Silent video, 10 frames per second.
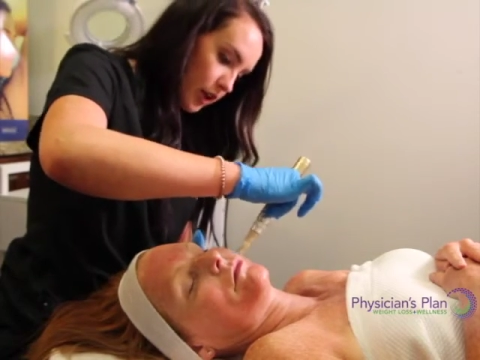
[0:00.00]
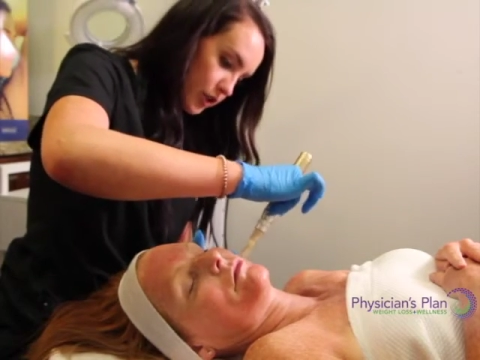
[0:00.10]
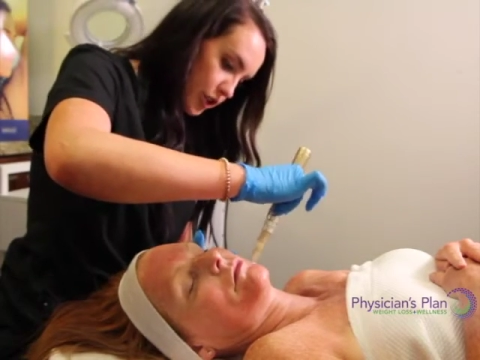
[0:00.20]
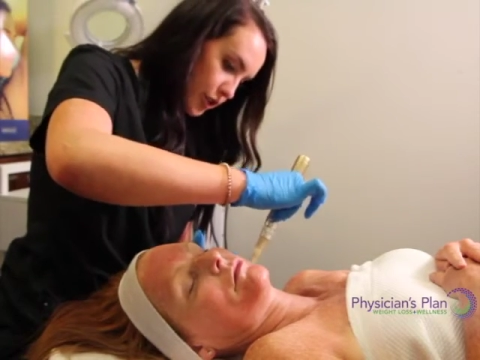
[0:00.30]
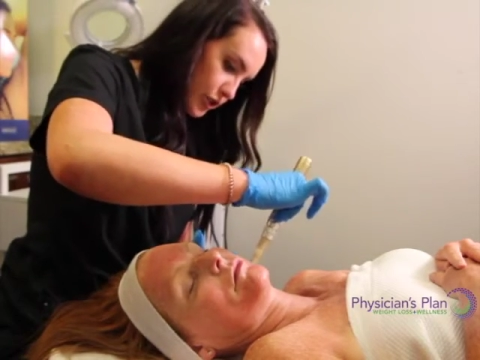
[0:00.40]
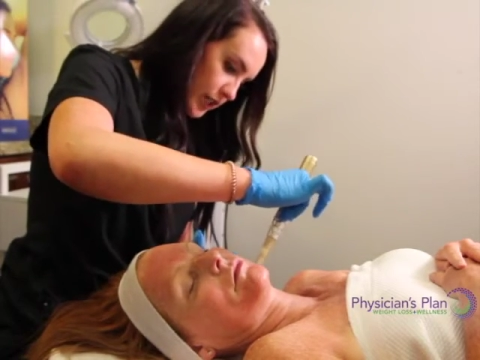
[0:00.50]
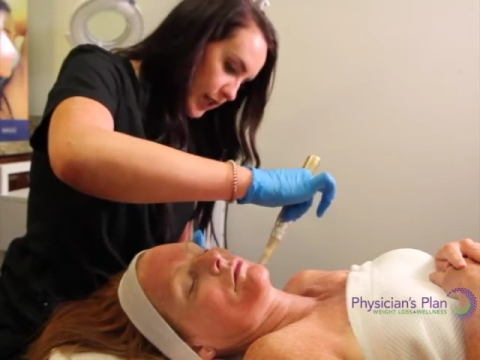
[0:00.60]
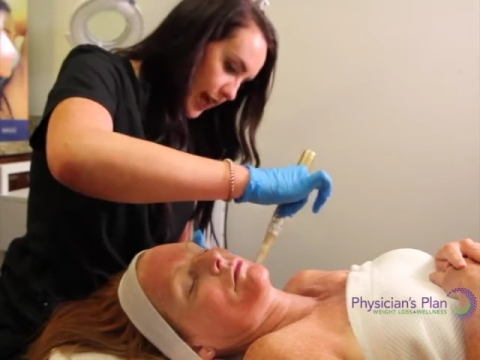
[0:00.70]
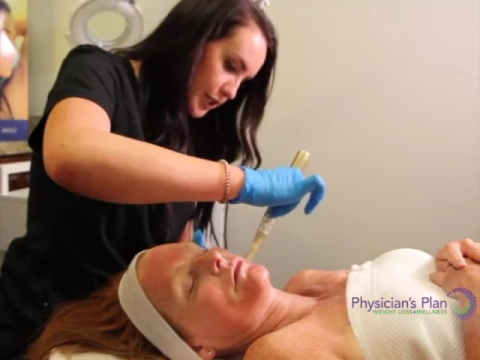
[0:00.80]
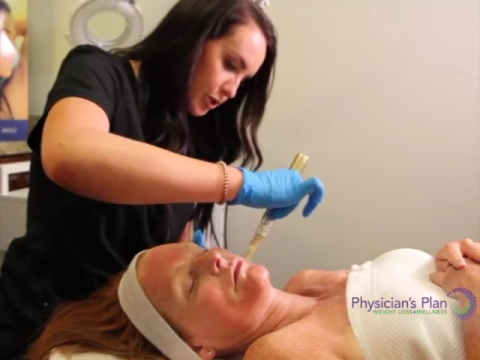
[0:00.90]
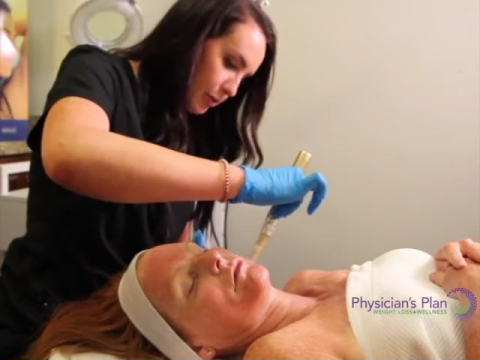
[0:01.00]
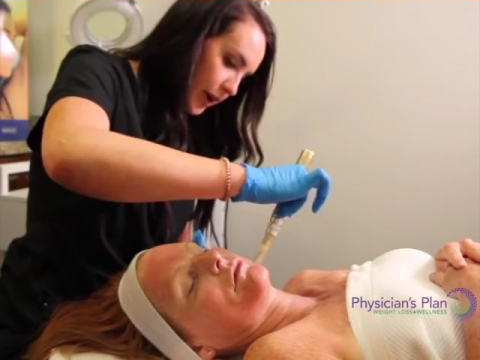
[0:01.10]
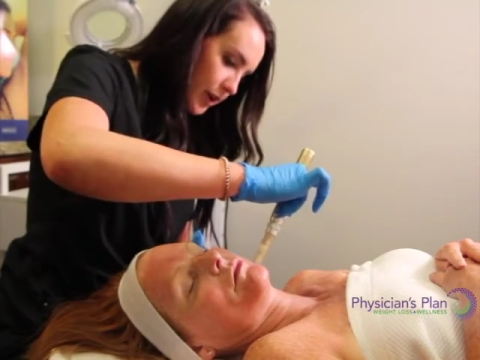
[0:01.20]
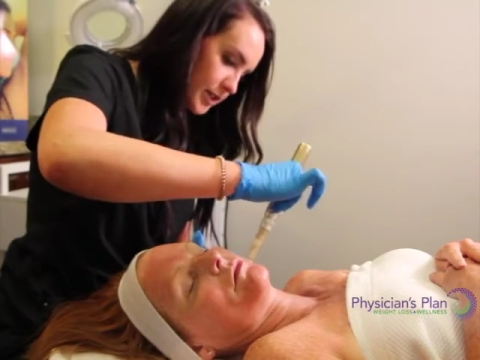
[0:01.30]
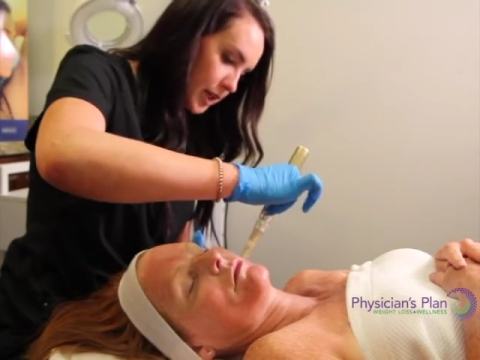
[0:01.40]
so your skin has to
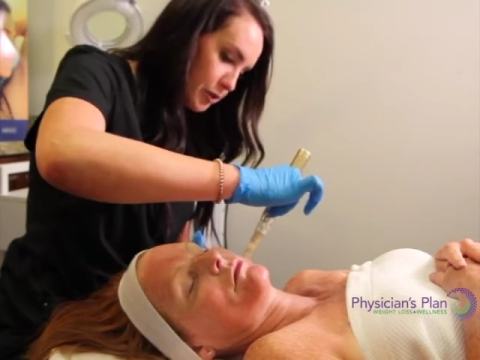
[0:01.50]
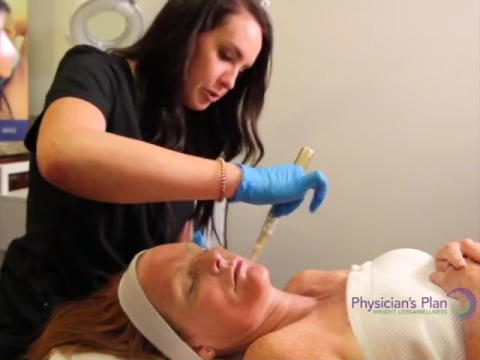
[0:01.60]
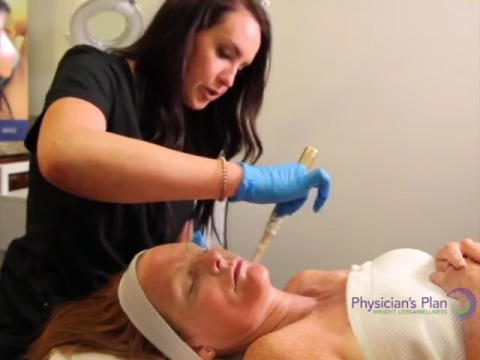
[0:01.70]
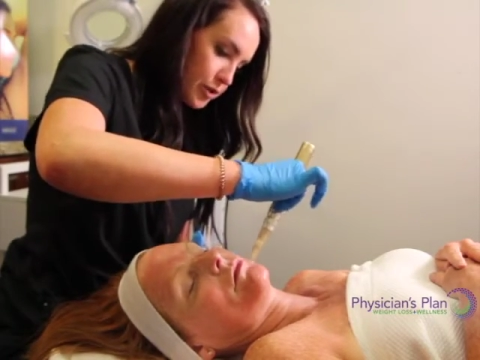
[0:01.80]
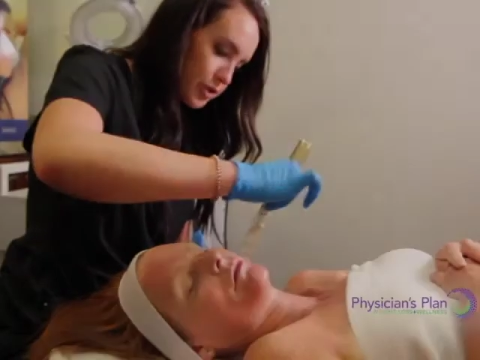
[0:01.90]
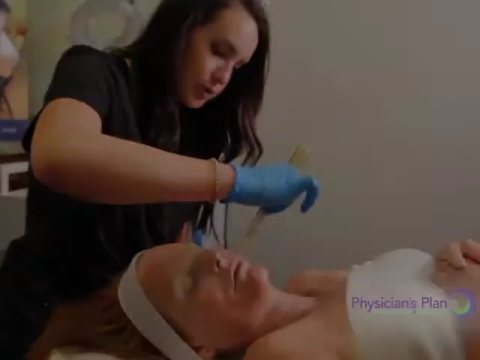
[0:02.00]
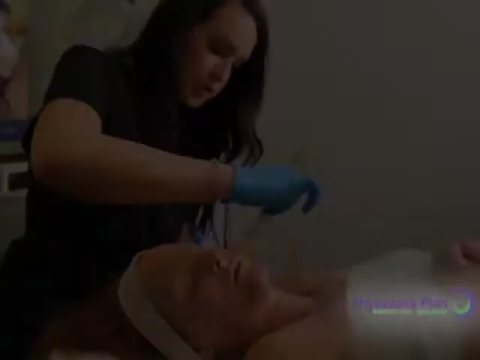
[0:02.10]
repair itself to produce new